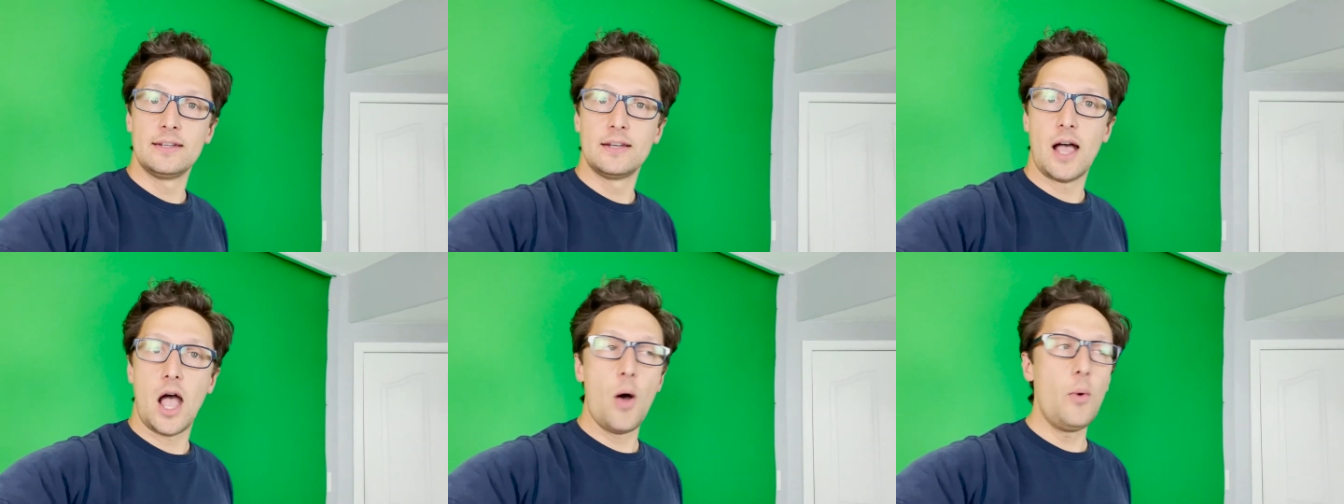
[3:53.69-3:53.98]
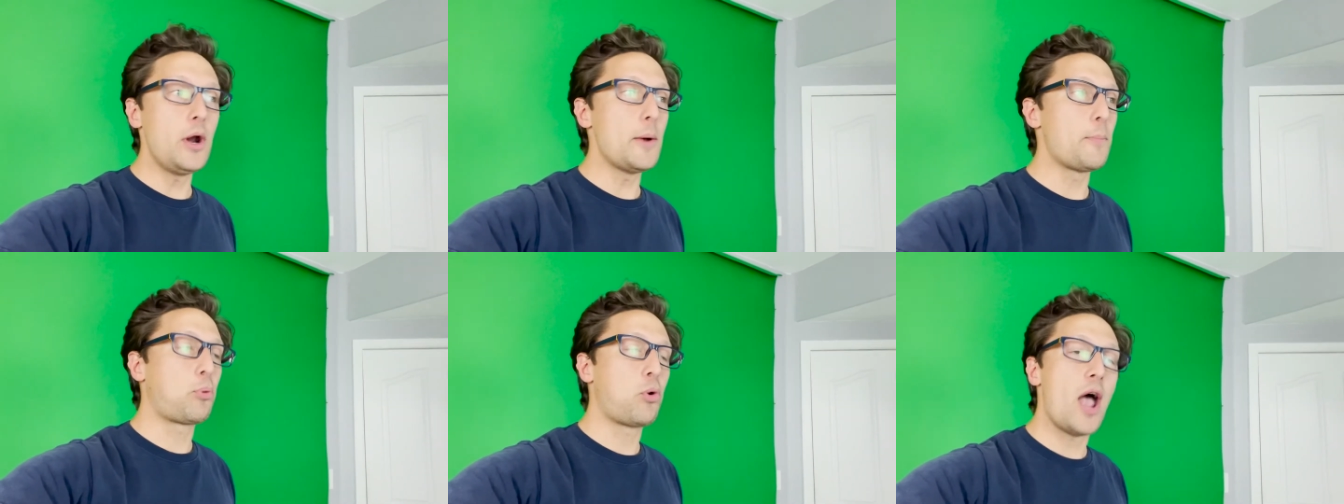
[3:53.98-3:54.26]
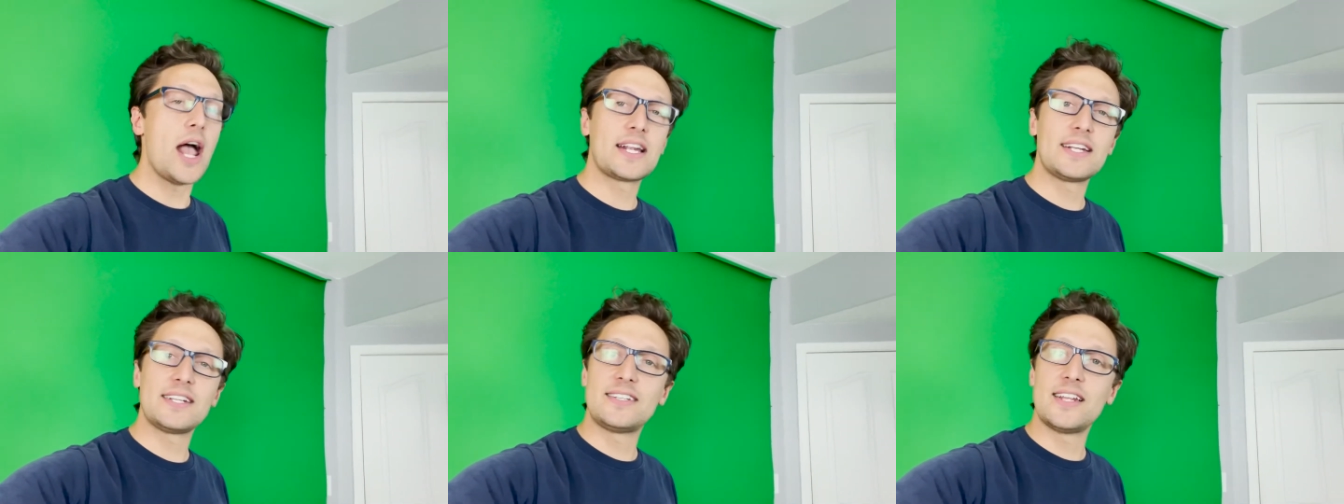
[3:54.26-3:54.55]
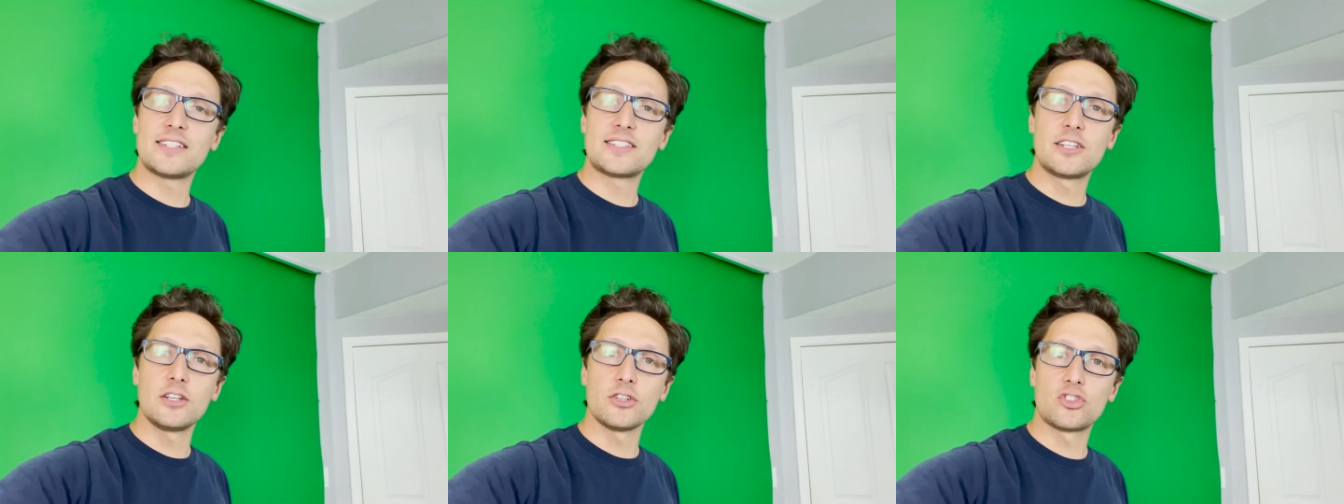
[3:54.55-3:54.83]
I want to practice
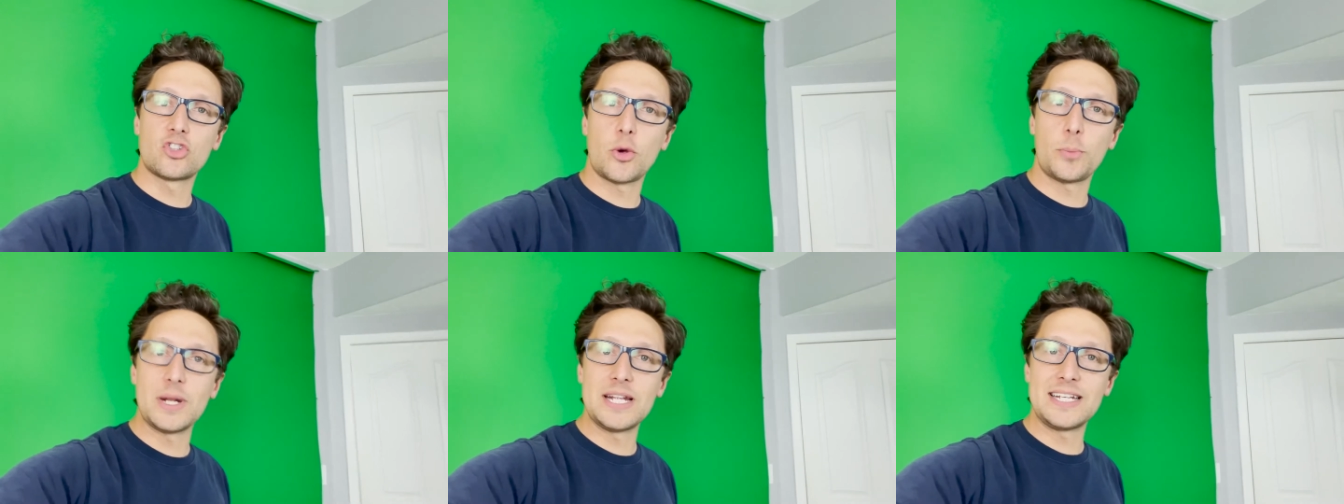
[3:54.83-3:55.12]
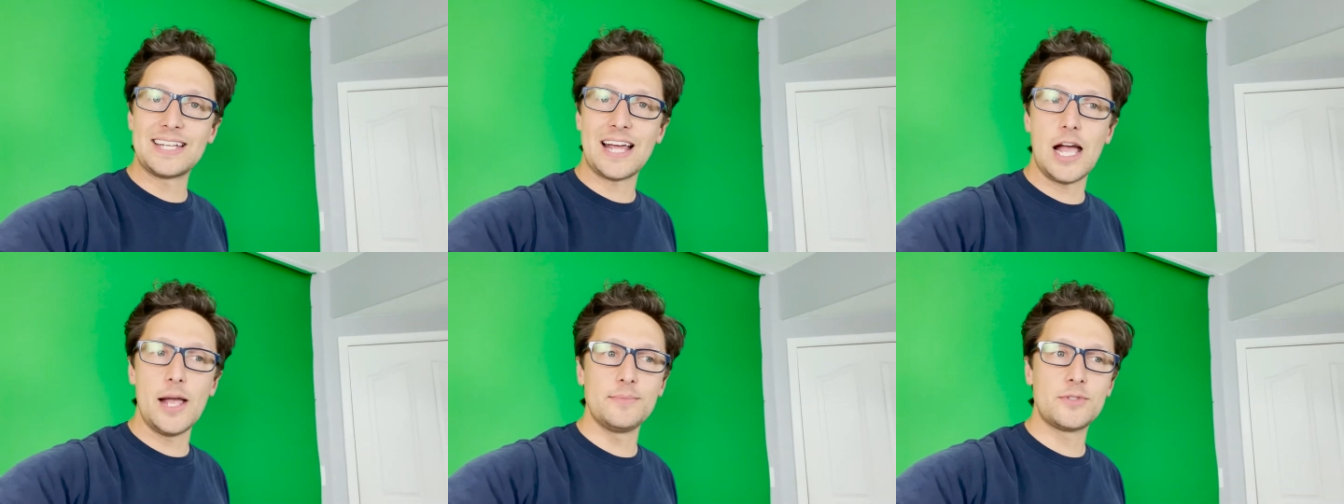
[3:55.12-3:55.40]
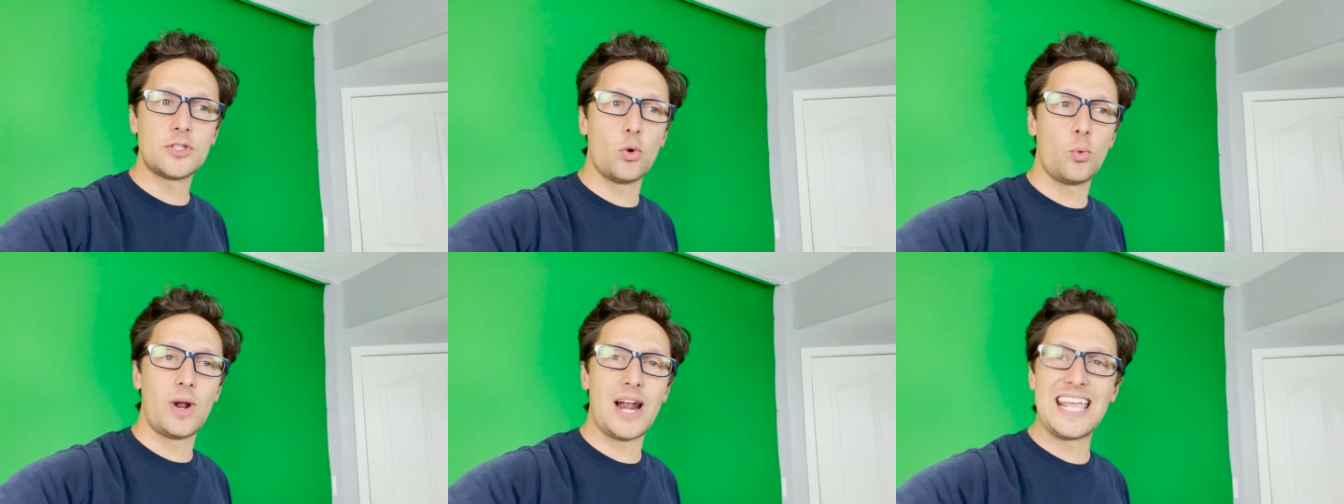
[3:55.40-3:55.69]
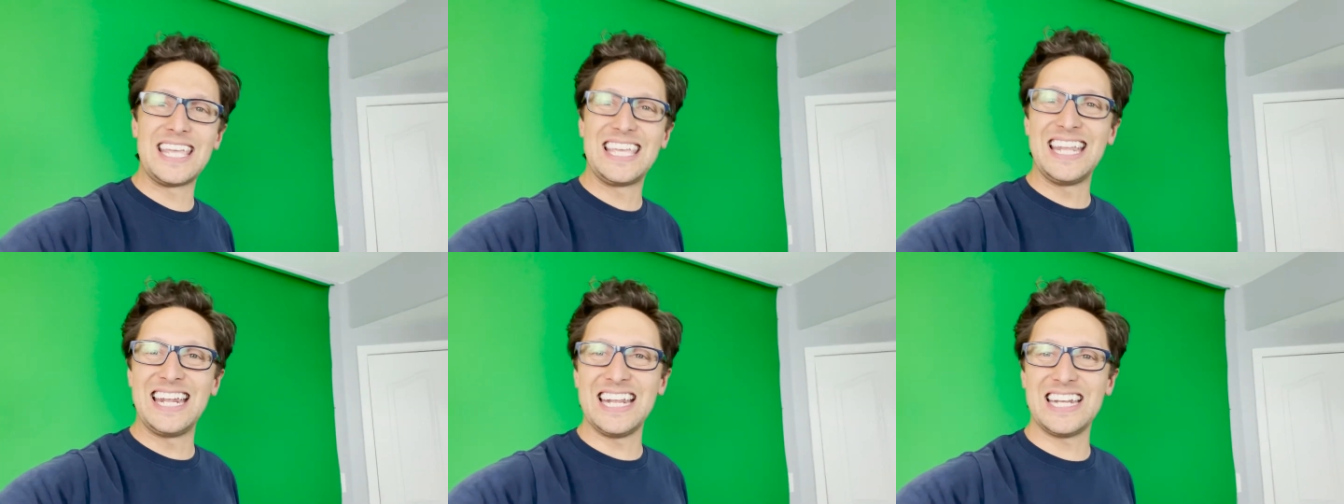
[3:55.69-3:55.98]
that skill so many times that when I
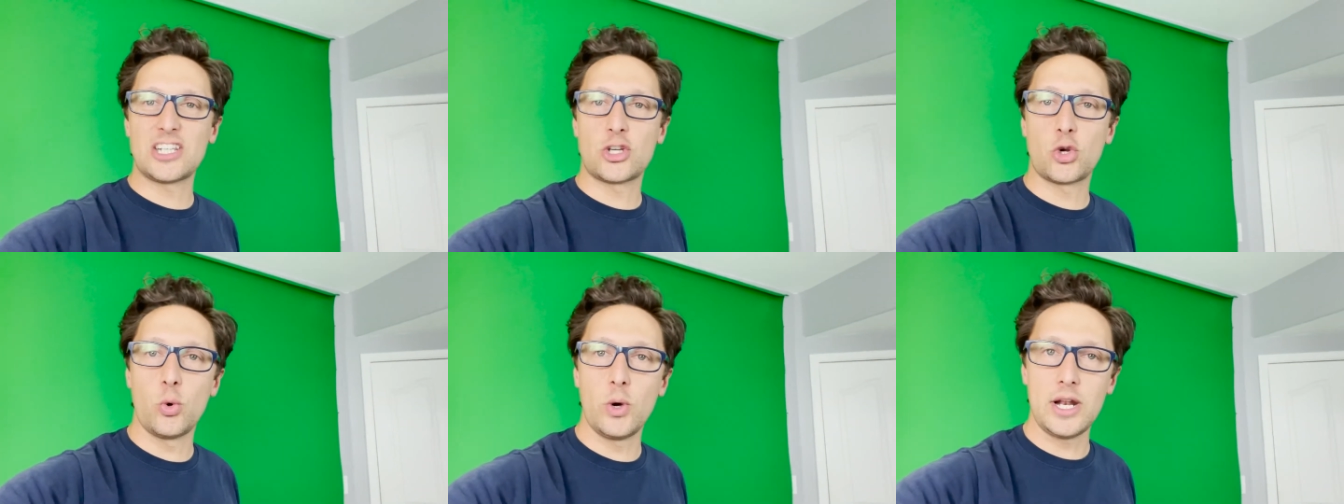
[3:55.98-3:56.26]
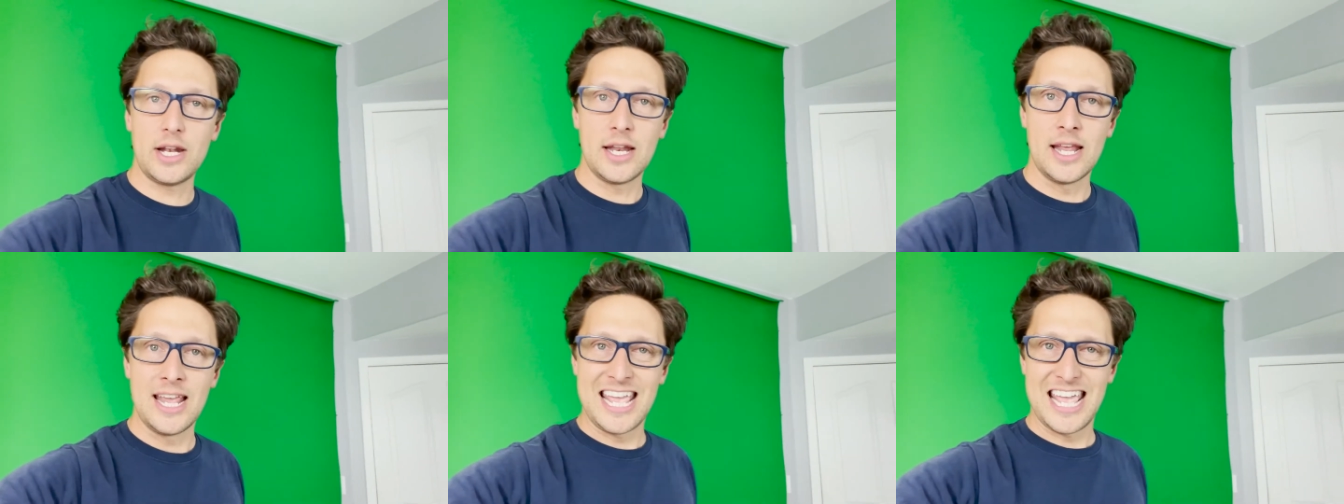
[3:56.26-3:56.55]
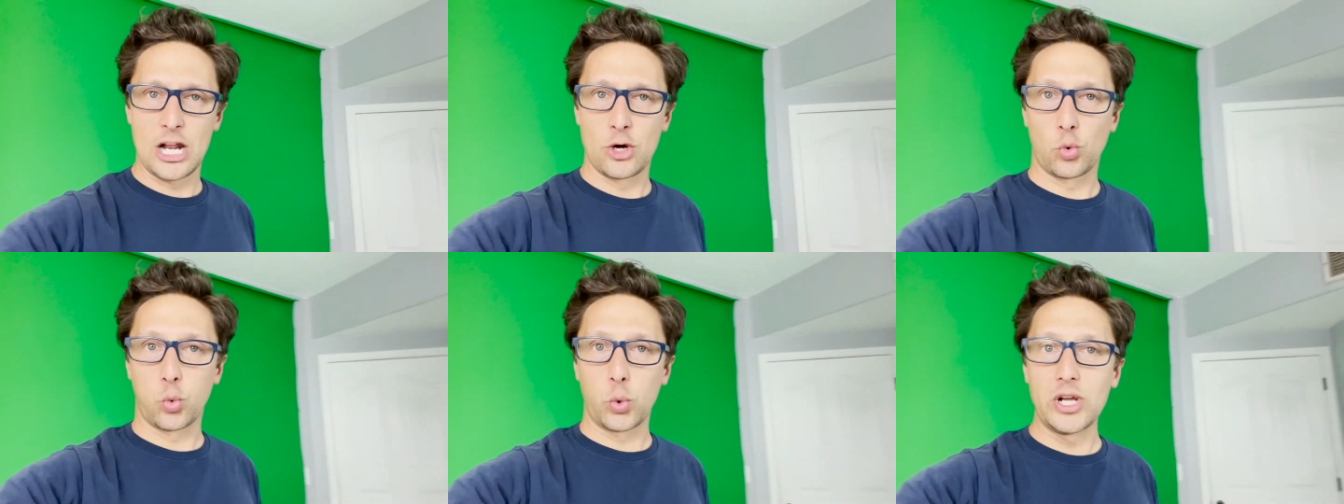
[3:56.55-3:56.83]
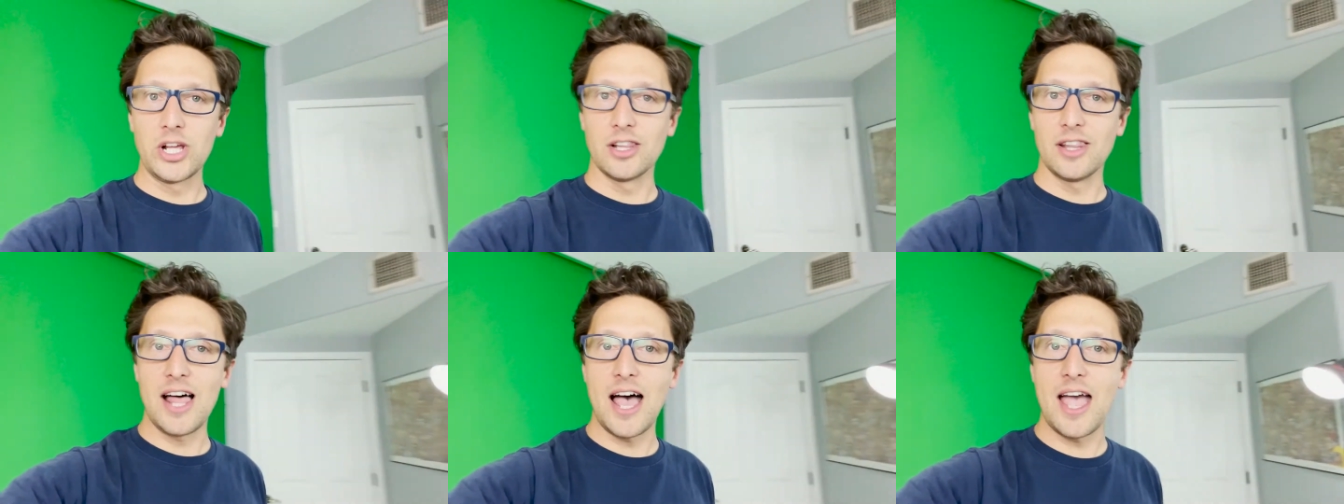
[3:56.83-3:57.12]
get into it in
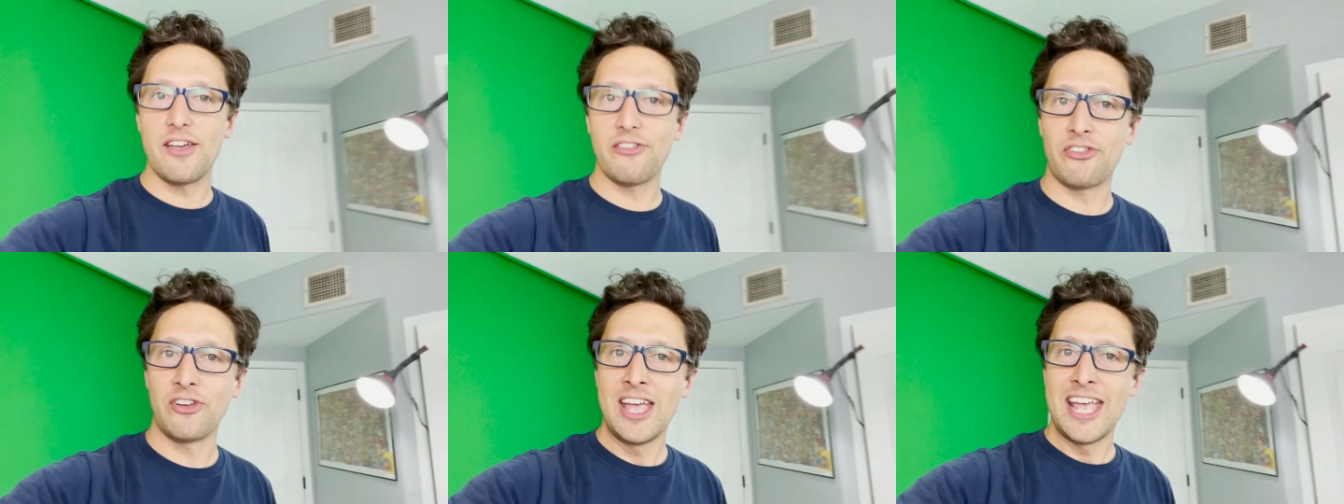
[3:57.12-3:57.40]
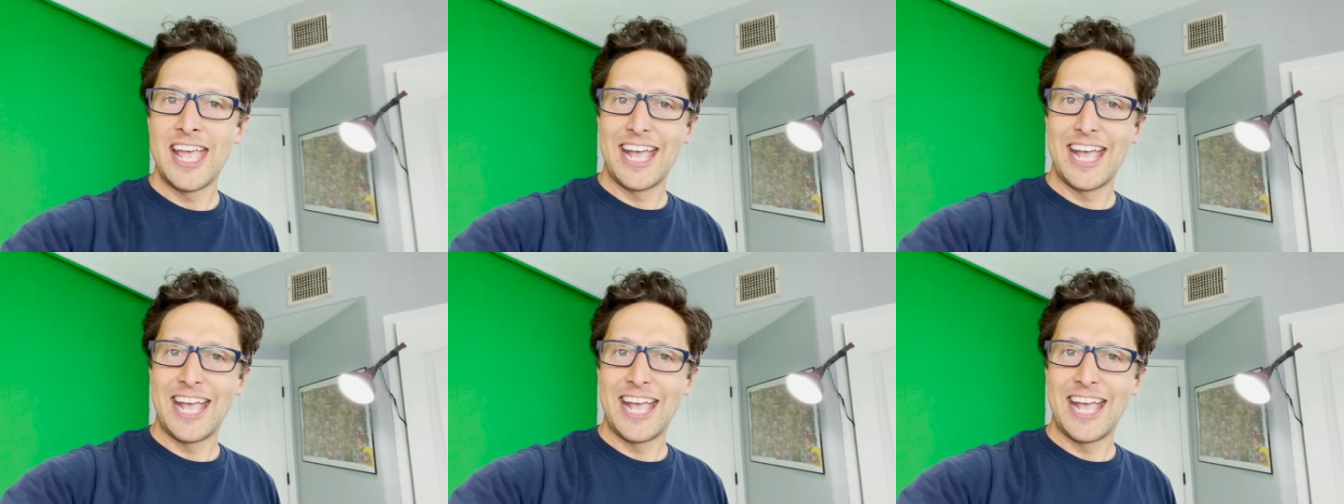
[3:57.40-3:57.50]
real life,